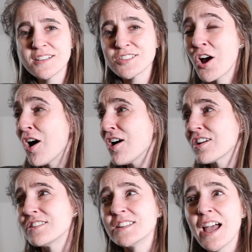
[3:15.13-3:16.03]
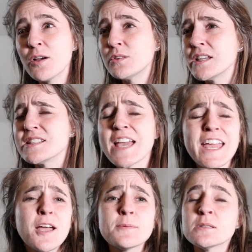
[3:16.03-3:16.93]
Talk loudly,
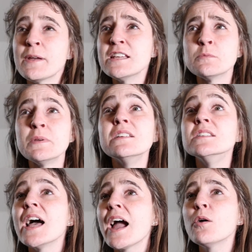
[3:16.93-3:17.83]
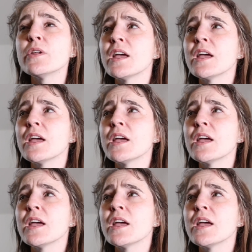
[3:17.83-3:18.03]
take up space, be loud,